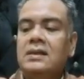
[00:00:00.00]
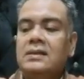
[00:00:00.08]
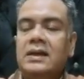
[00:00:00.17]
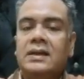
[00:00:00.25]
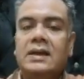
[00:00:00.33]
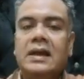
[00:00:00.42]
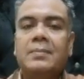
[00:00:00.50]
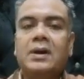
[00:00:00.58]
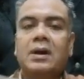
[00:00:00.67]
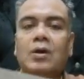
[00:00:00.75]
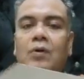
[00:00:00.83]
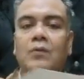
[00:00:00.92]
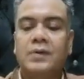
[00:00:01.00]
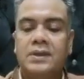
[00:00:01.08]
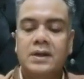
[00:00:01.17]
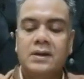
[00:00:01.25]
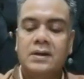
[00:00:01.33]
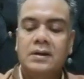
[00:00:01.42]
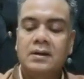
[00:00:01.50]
that came along with it